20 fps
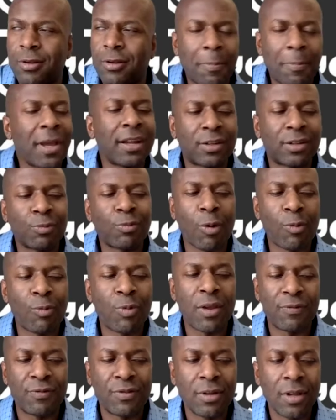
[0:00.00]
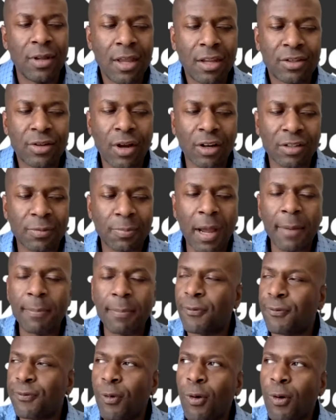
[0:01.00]
compared to what we've talked
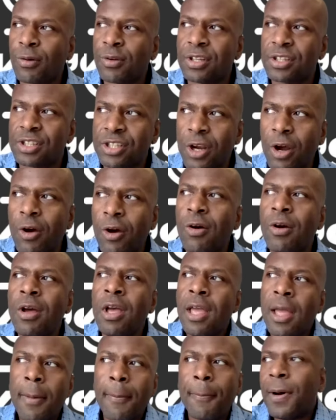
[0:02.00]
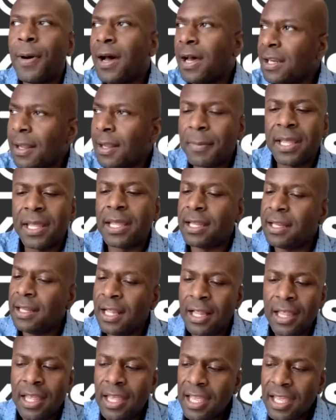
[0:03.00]
about before on the show. But, I
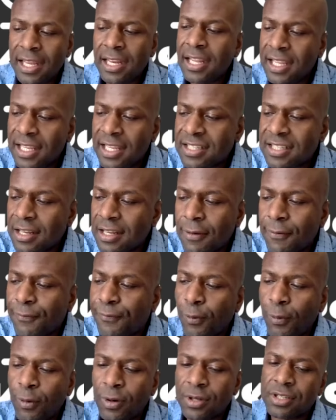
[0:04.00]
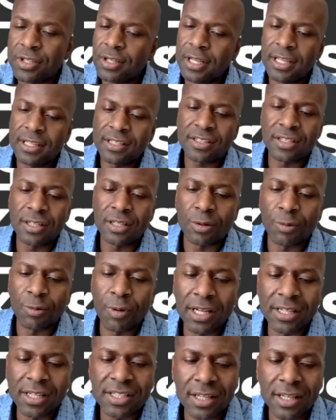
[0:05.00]
mean, it is an unfortunate
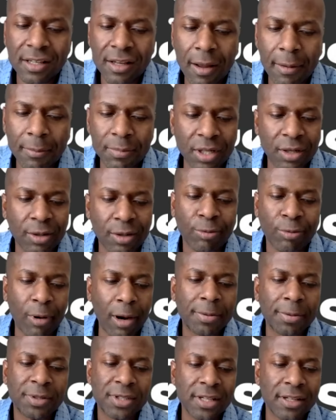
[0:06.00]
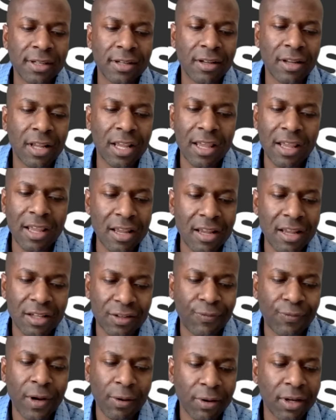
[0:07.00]
situation, the corruption.
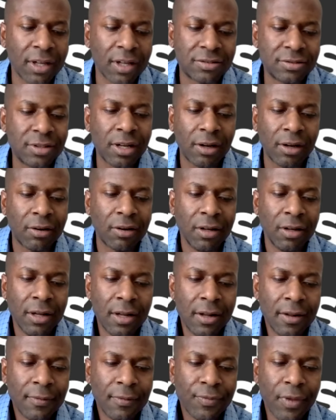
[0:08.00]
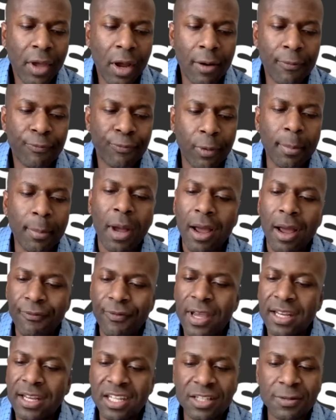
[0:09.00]
It's very clear. From my
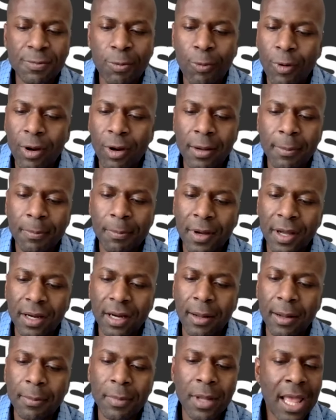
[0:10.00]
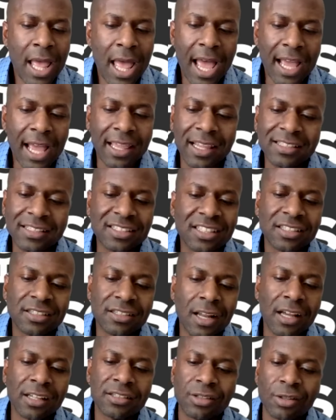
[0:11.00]
vantage point, but I guess
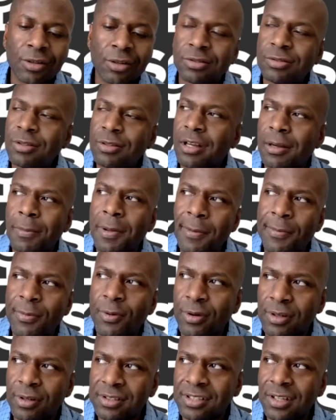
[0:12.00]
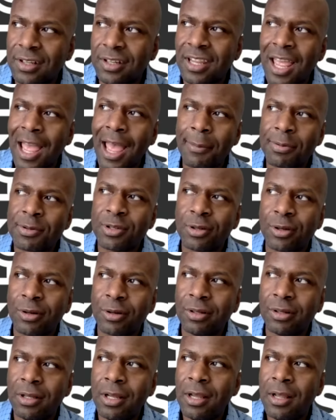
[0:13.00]
it's not so clear to people who are still
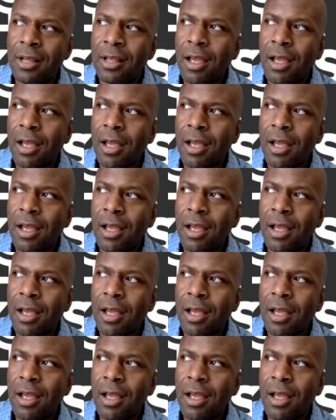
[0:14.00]
captured